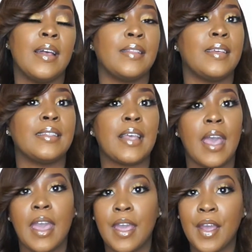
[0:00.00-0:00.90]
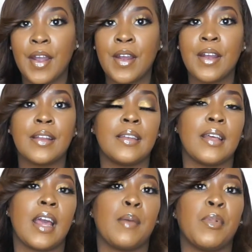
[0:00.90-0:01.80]
this hair
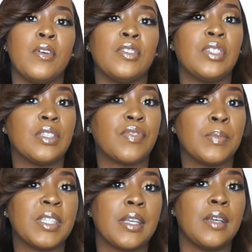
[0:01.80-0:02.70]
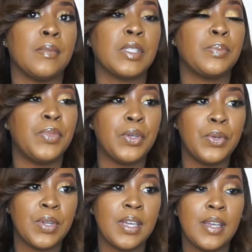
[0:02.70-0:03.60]
that I purchased from
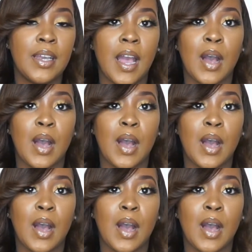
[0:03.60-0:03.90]
Samsbeauty.